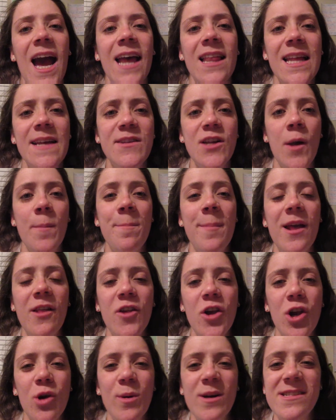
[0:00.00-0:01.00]
I loved how
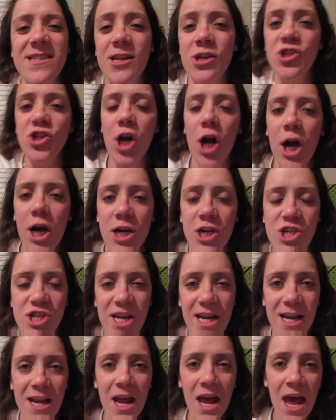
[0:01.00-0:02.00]
Miller was in charge
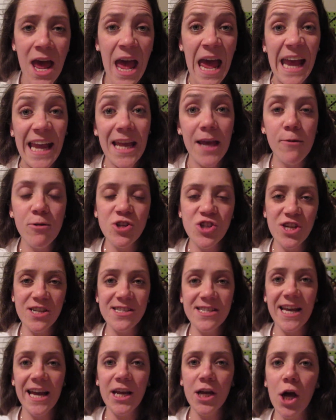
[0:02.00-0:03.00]
and he was
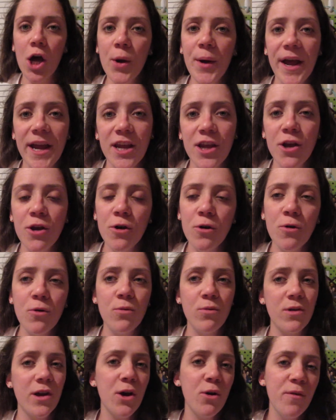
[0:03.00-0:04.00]
just like, okay,
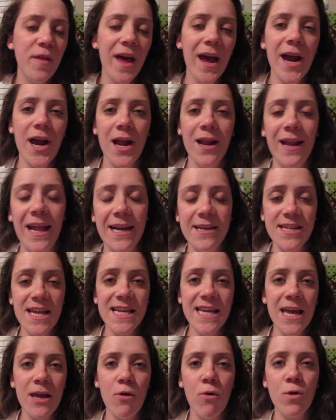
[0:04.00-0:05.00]
you go there, and like
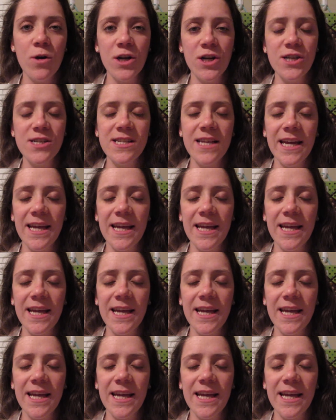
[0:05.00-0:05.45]
taking orders.